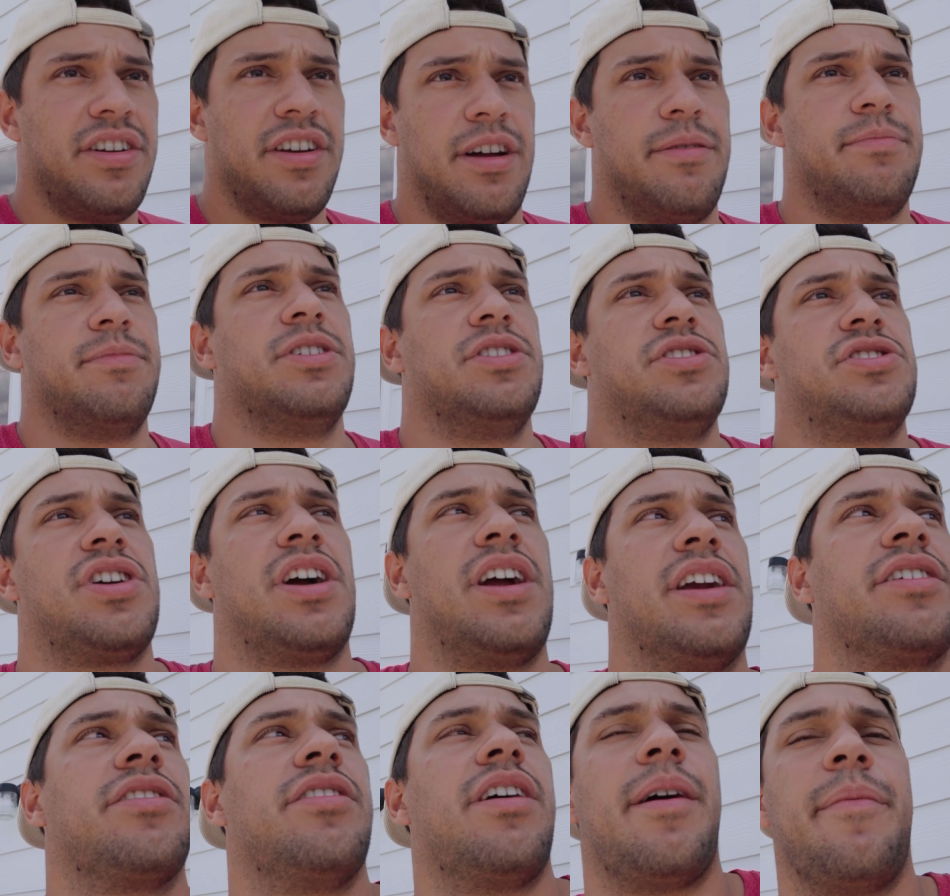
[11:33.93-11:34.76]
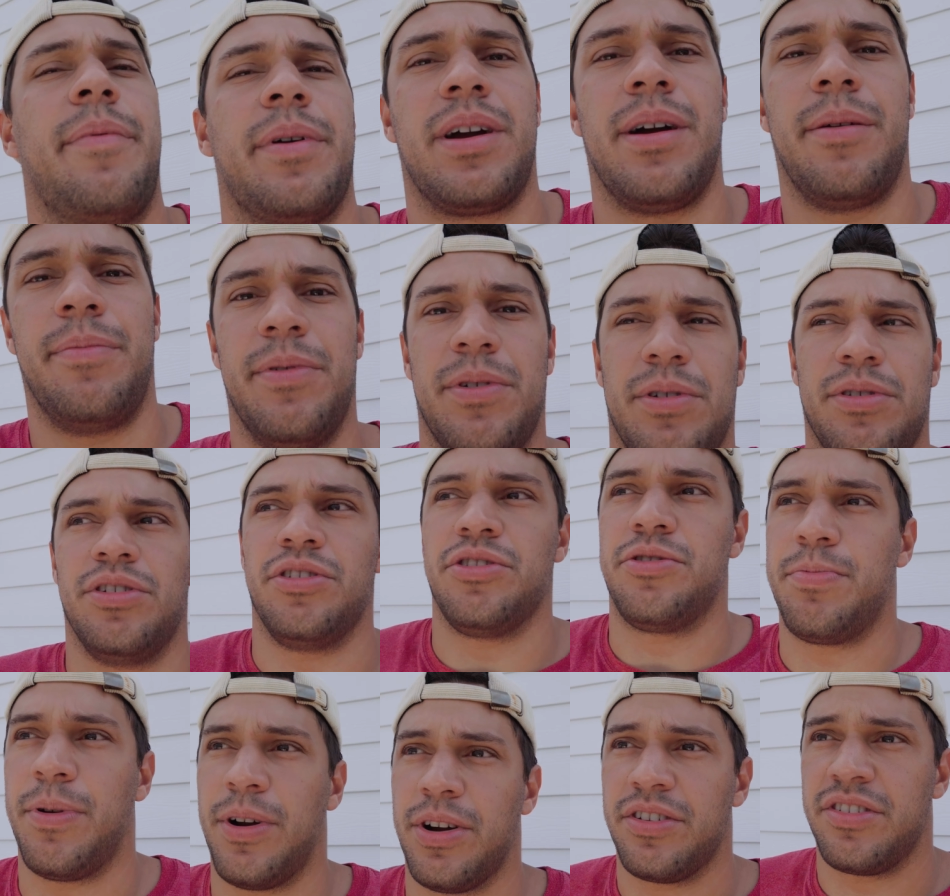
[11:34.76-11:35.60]
and I'm gonna try to grab a couple of
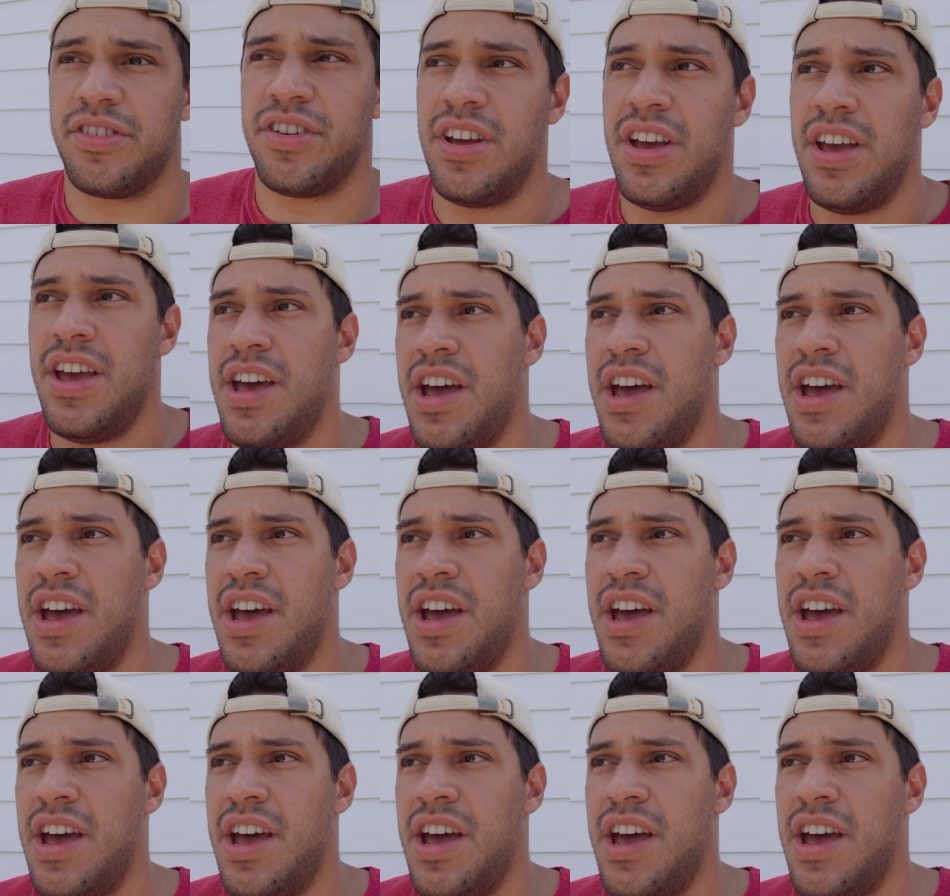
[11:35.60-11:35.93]
those parts.